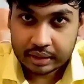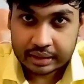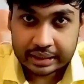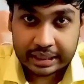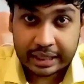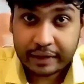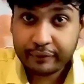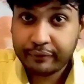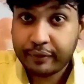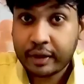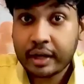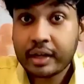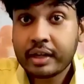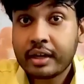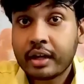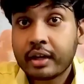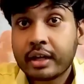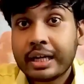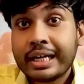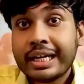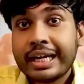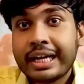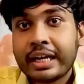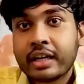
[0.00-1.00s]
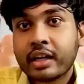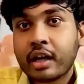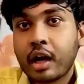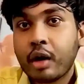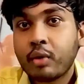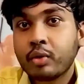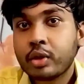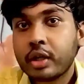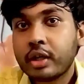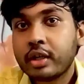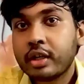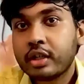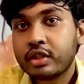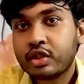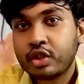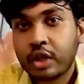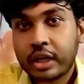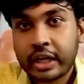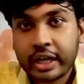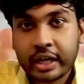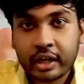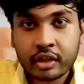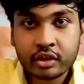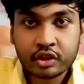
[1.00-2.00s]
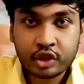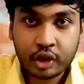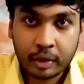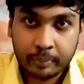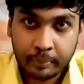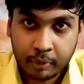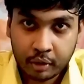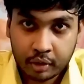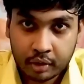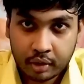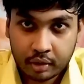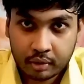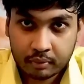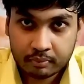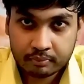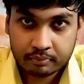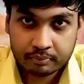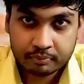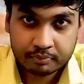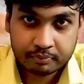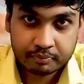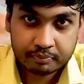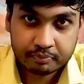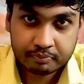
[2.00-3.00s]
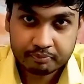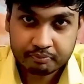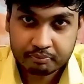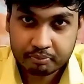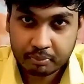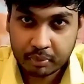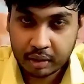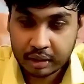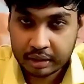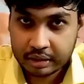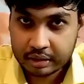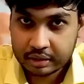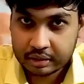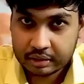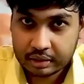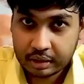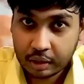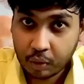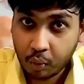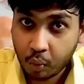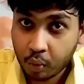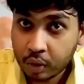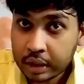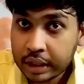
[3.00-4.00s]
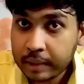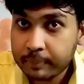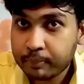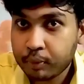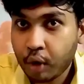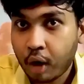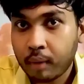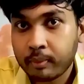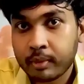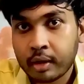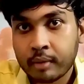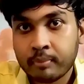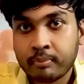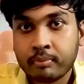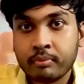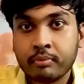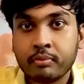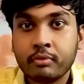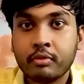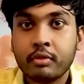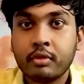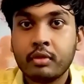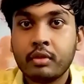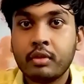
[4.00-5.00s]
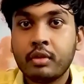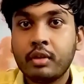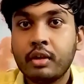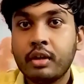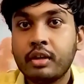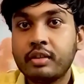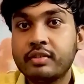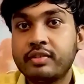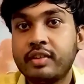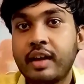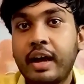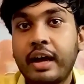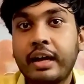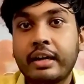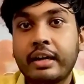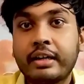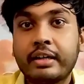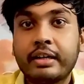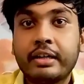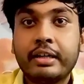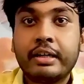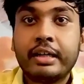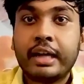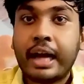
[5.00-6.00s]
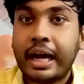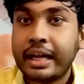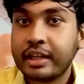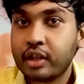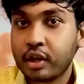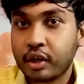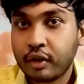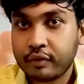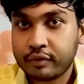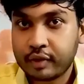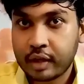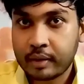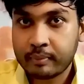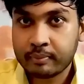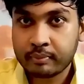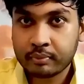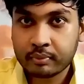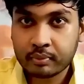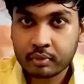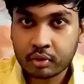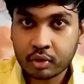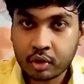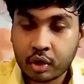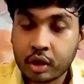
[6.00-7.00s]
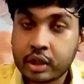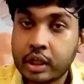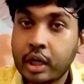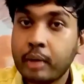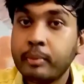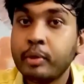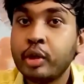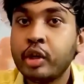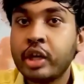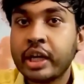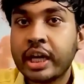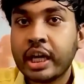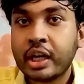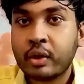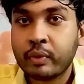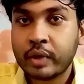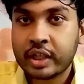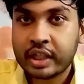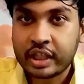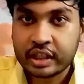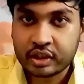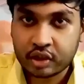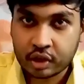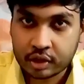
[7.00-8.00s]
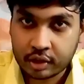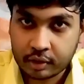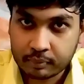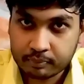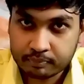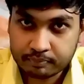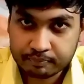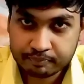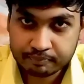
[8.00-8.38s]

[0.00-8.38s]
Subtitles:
They very luckily encountered a Chilean shepherd, but the only problem was that neither of them could communicate with each other,